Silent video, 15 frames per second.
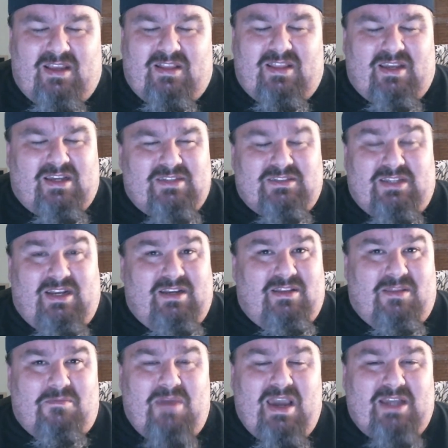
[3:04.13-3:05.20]
Like I said,
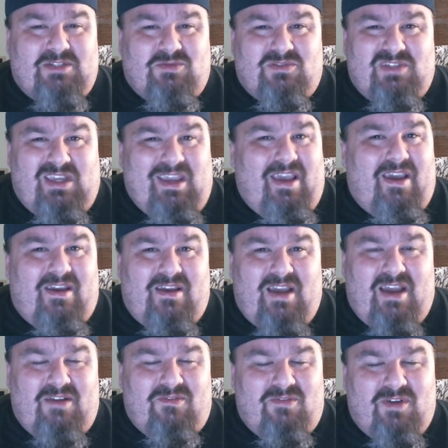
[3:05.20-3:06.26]
the match was eh.
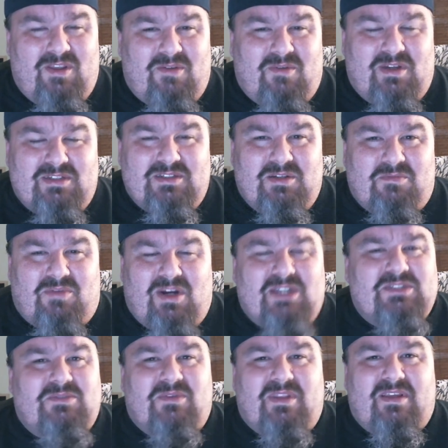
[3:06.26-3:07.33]
I really wasn't
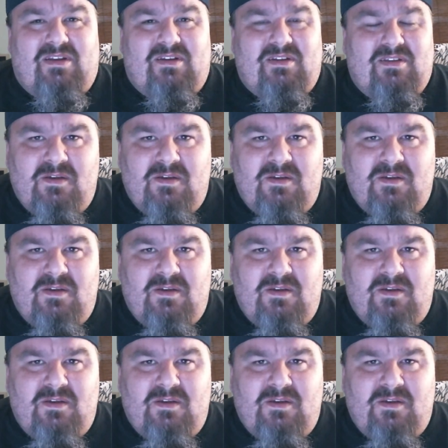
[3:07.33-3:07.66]
impressed with it.